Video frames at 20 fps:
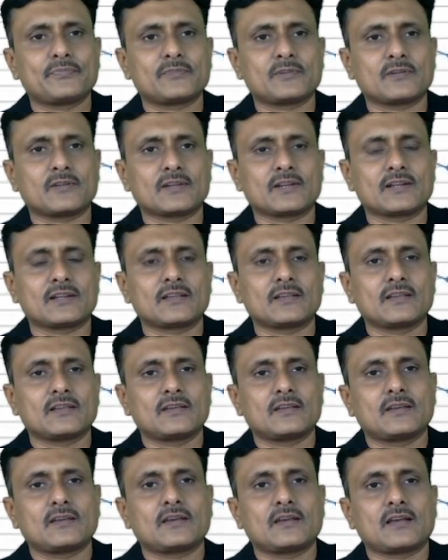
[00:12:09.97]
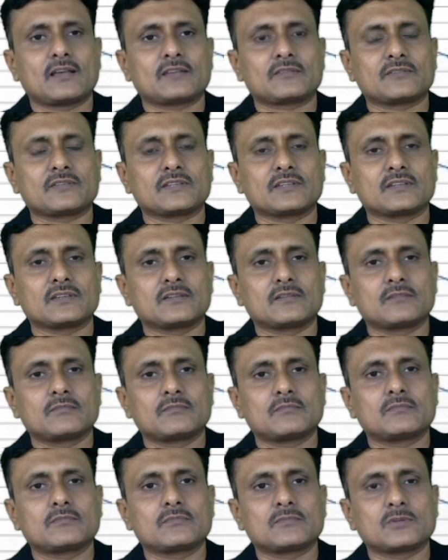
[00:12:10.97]
alright, as we
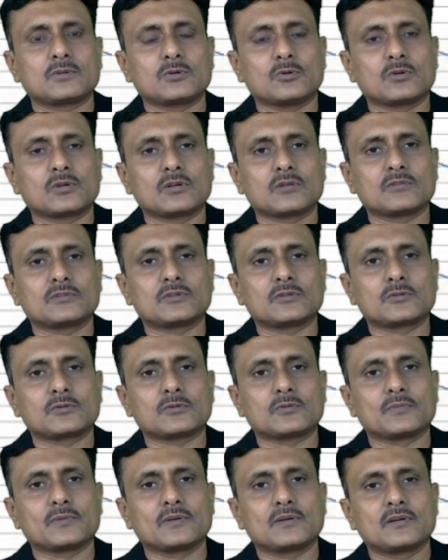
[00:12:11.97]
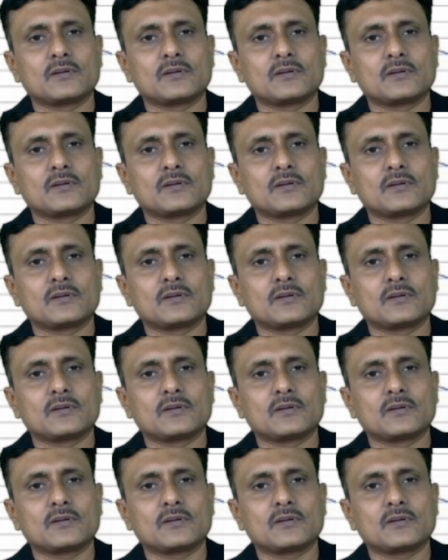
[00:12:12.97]
go down the group,